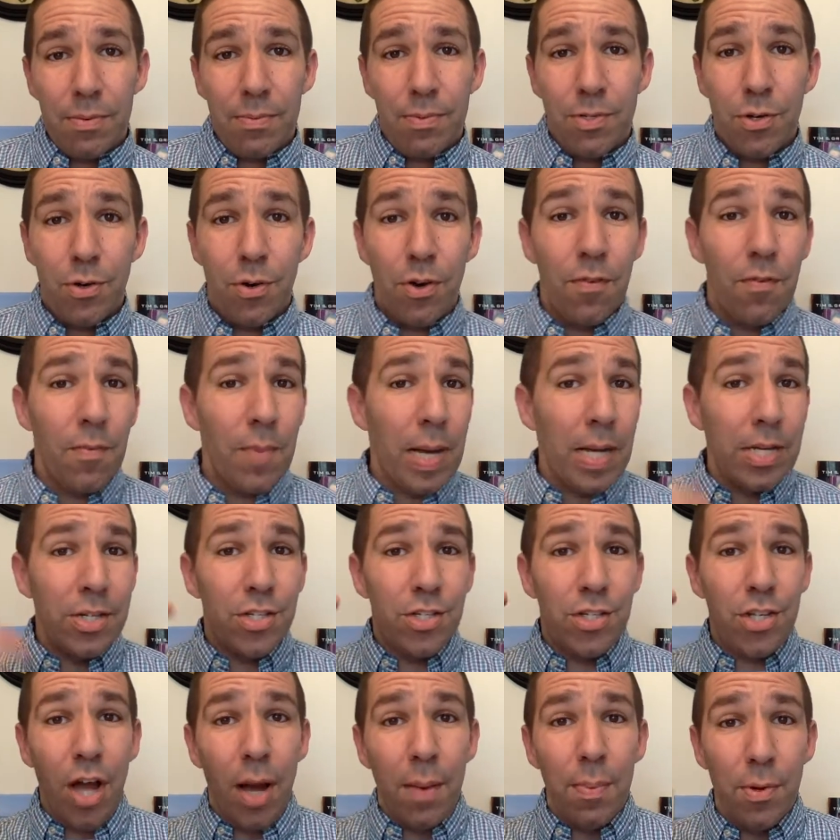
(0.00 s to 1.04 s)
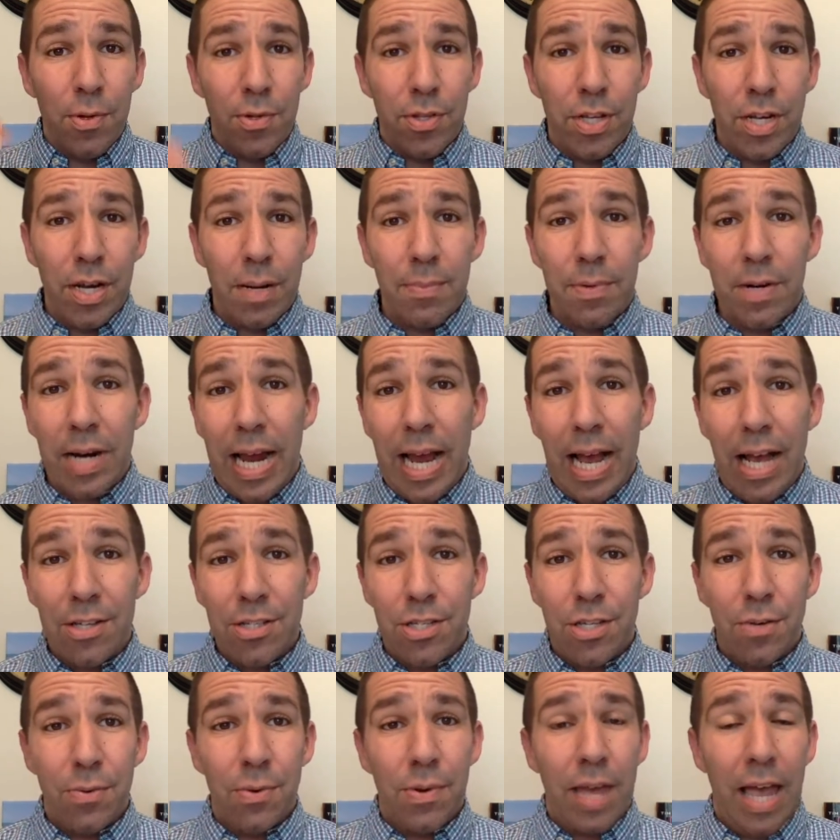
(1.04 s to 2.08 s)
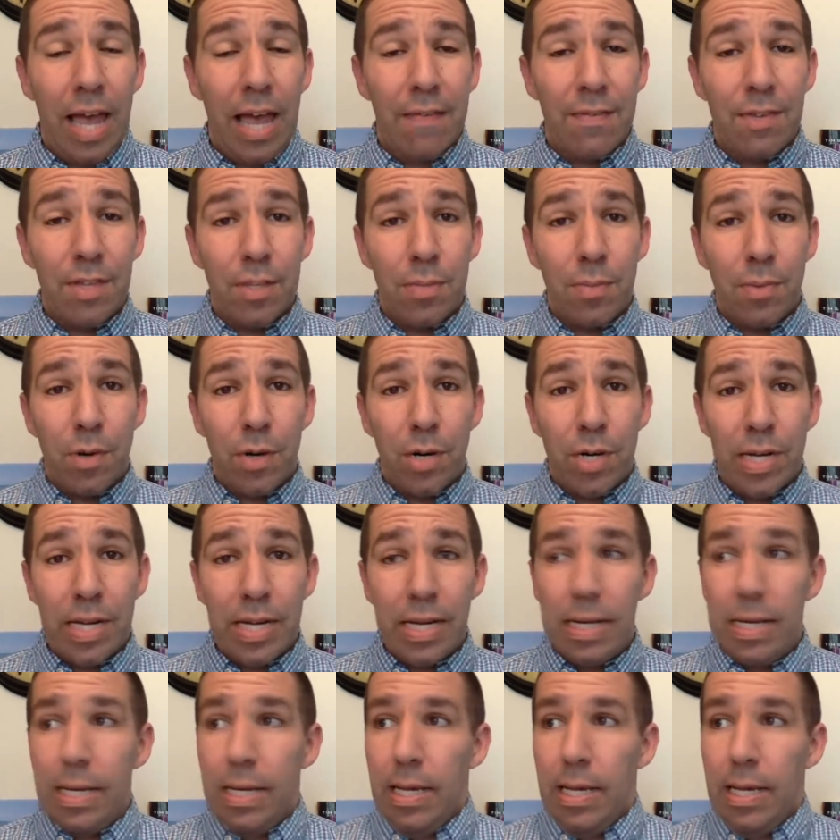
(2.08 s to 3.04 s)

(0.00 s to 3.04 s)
So we've about doubled the number of houses that we have on the market.